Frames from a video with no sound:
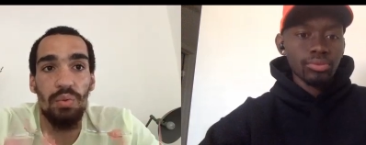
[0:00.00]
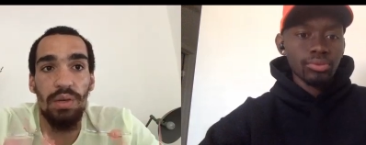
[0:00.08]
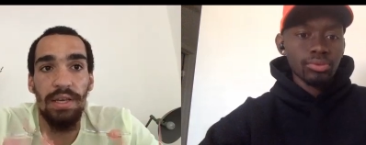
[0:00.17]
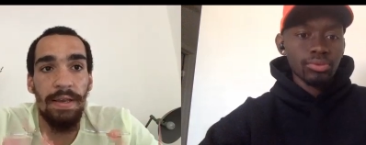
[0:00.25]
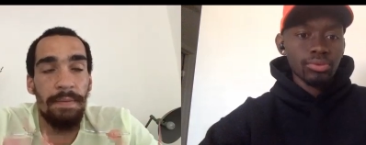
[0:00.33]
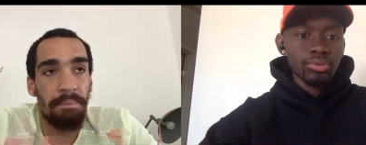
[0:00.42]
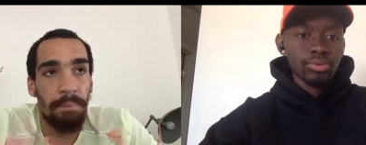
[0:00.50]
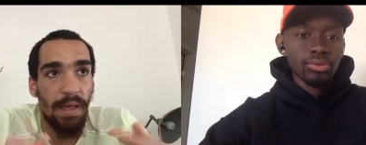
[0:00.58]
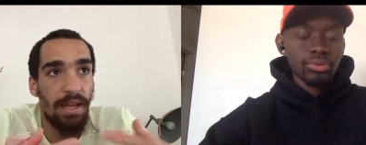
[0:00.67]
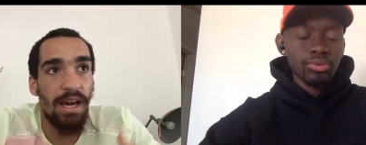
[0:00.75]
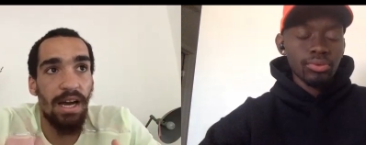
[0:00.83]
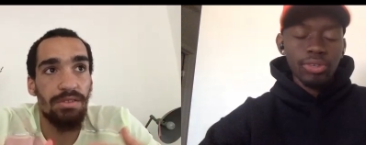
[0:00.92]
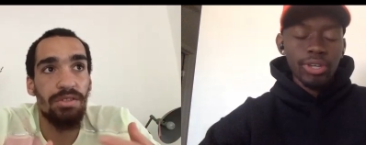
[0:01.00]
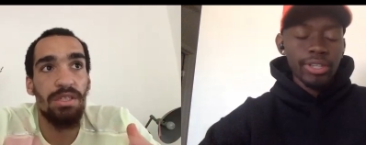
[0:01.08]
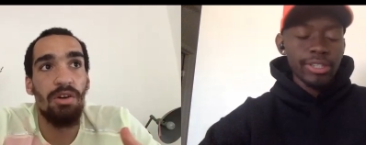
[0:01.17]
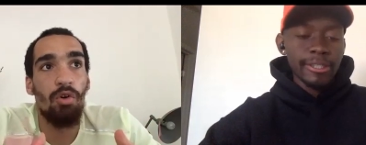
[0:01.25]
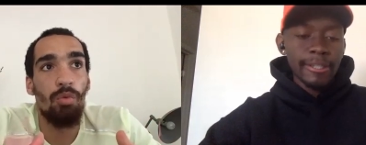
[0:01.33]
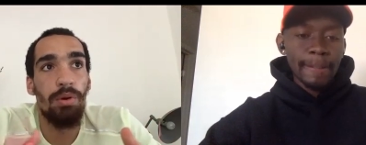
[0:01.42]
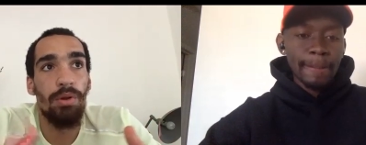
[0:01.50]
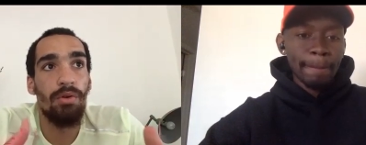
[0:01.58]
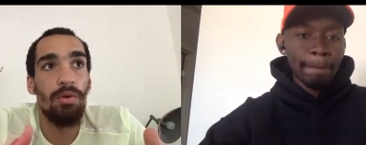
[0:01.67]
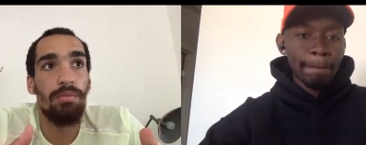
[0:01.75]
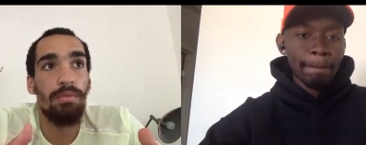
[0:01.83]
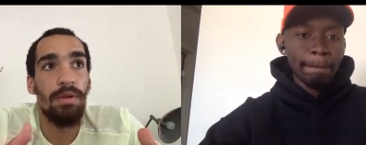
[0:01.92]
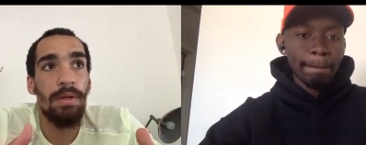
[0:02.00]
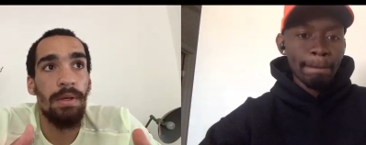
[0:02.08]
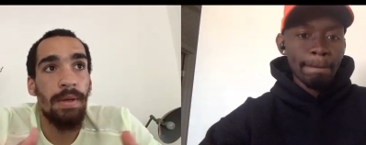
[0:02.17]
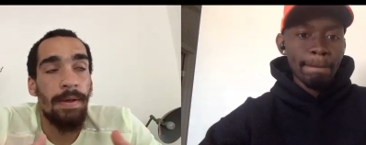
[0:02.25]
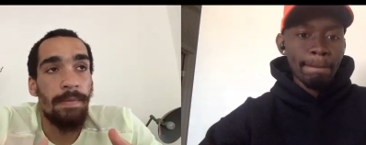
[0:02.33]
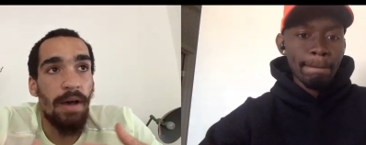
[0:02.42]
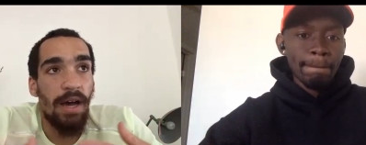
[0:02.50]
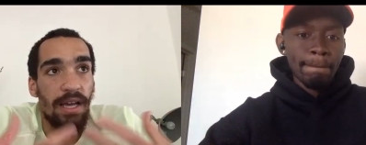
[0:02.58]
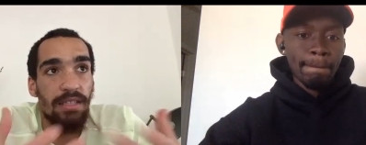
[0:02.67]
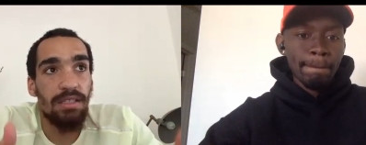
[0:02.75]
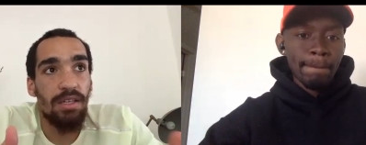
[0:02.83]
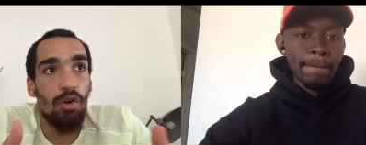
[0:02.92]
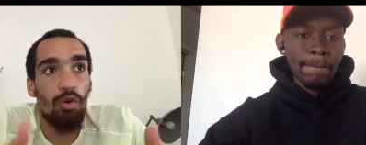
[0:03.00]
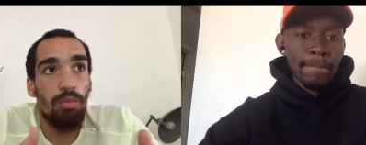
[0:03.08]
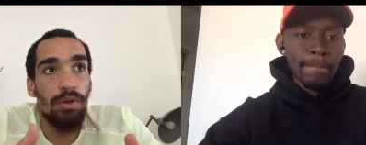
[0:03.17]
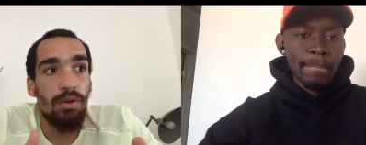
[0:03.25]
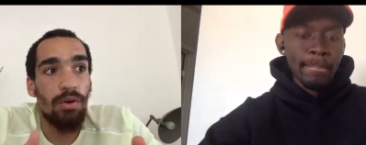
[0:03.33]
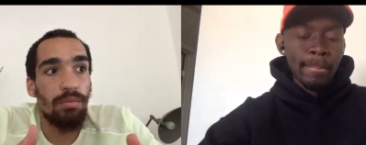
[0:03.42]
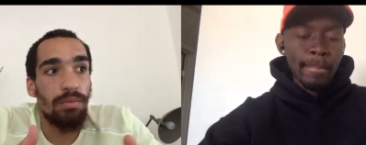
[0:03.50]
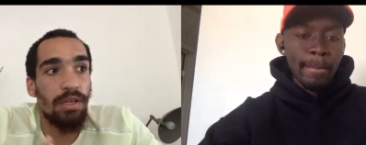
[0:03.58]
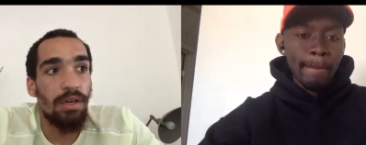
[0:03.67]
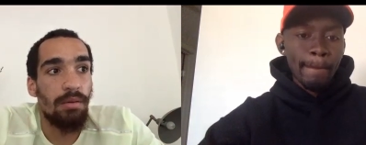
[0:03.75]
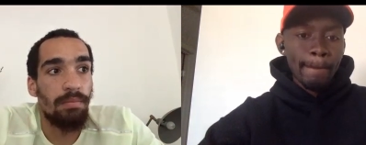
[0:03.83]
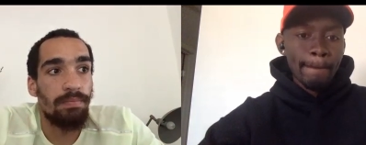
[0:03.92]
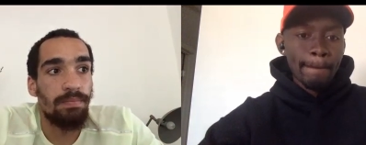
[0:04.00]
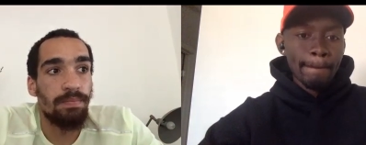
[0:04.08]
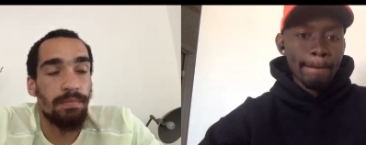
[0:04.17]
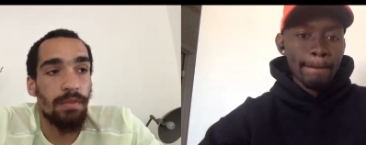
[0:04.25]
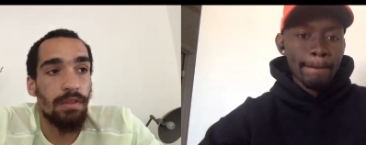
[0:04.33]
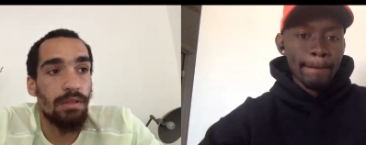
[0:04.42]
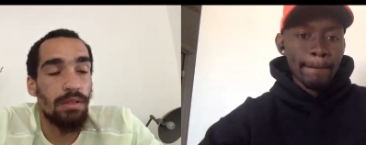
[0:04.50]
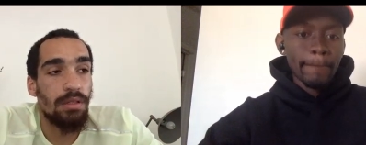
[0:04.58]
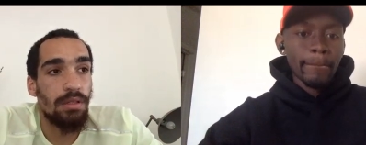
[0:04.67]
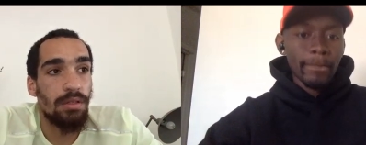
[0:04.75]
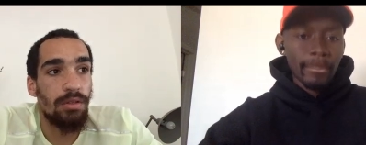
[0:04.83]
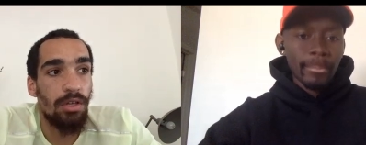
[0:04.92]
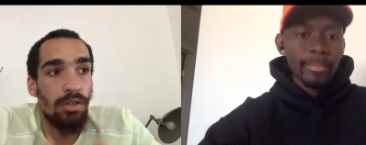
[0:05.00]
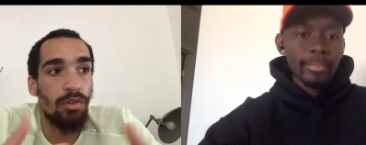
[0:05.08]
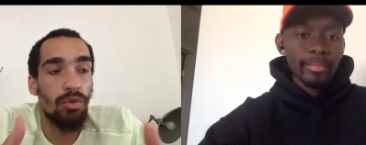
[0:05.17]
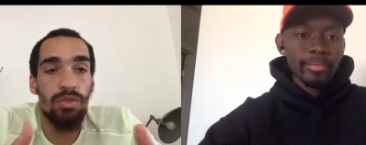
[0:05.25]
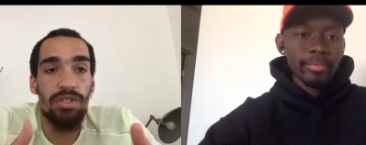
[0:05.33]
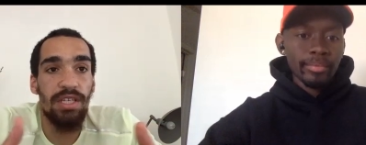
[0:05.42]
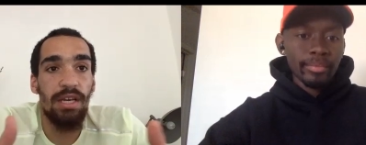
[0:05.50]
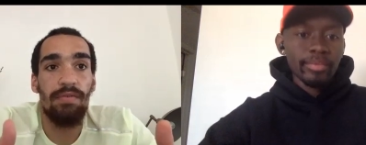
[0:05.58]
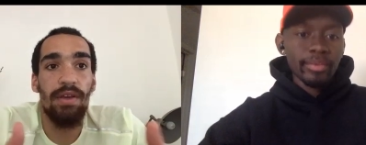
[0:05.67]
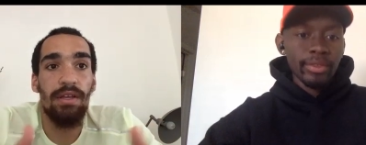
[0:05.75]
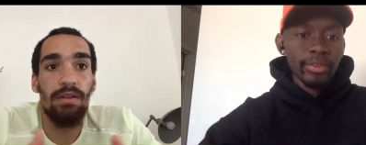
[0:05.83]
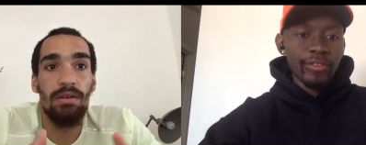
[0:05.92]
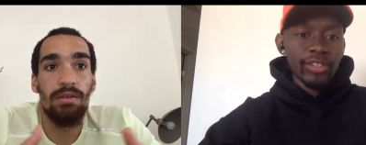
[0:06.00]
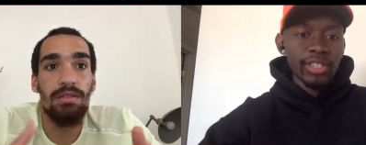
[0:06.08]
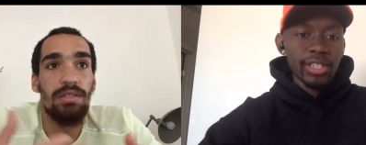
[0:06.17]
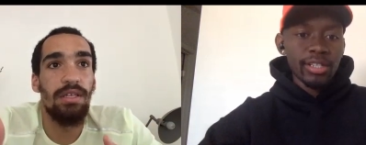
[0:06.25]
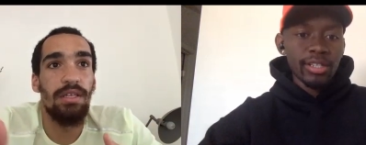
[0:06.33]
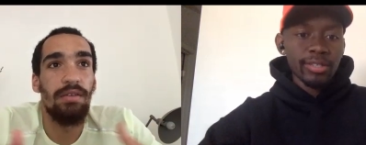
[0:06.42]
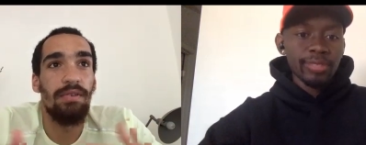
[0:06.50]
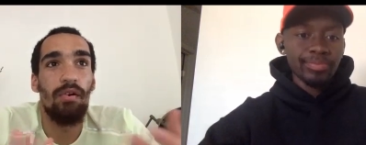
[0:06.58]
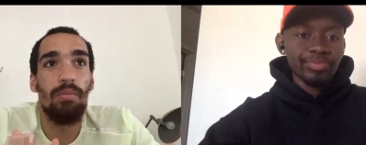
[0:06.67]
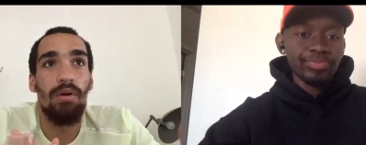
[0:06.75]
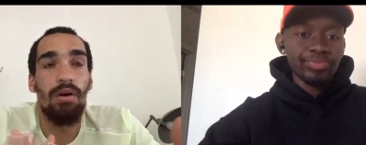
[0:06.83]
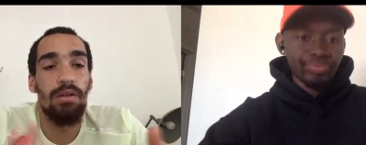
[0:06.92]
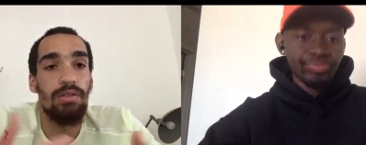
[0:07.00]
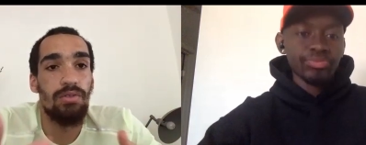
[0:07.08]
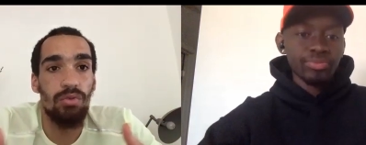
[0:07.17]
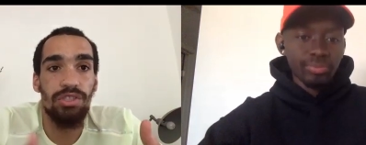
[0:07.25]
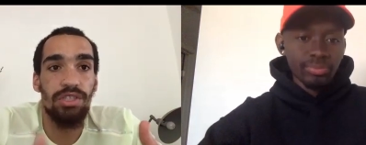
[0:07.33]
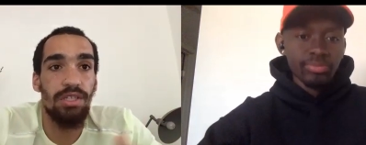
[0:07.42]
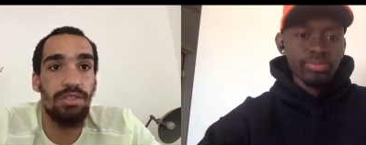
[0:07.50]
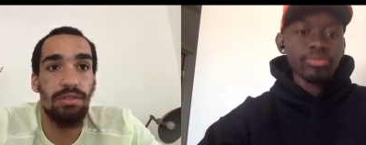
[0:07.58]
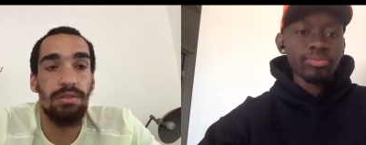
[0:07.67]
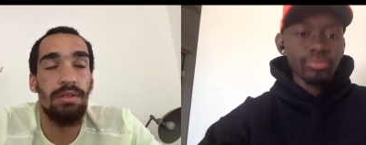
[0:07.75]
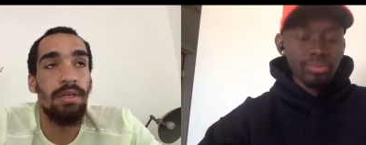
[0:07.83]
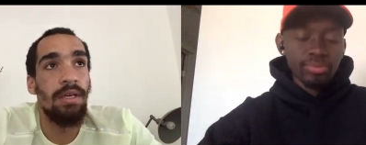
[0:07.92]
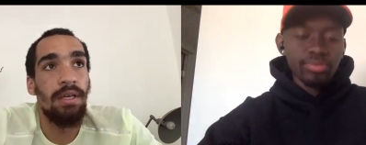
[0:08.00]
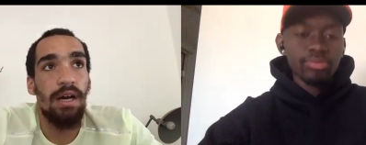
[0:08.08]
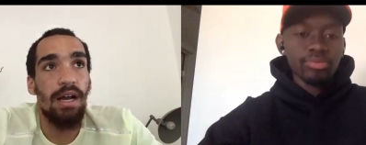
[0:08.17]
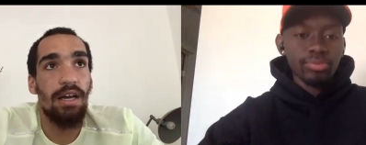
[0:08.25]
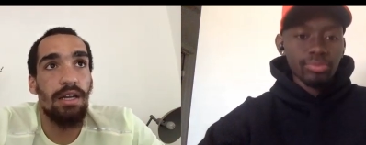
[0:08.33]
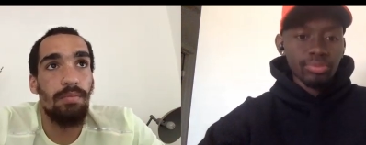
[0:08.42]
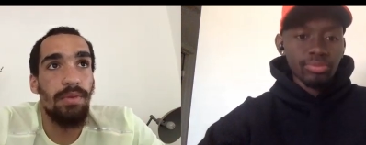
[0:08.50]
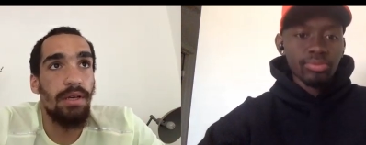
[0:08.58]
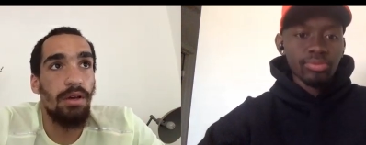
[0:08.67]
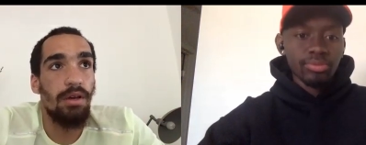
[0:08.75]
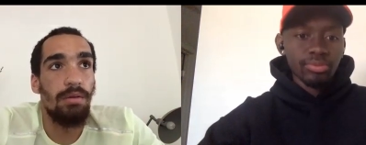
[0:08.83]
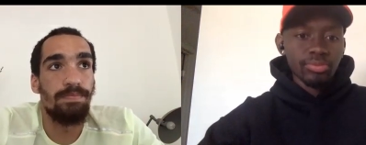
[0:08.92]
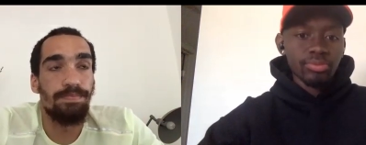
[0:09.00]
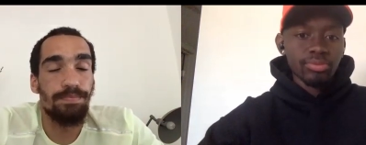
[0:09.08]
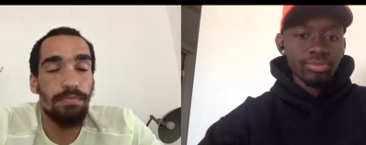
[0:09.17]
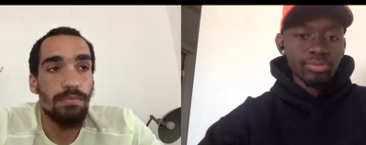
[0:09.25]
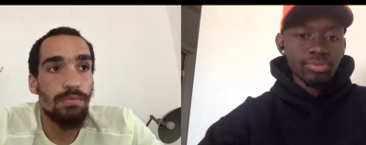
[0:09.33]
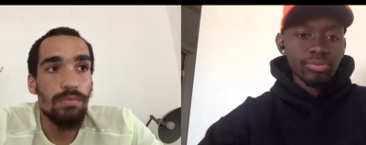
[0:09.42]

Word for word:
Speaker 1: away, and I actually Crazy. opened up. I actually opened up the um, the new CFA, the facility. City Association Academy. Um,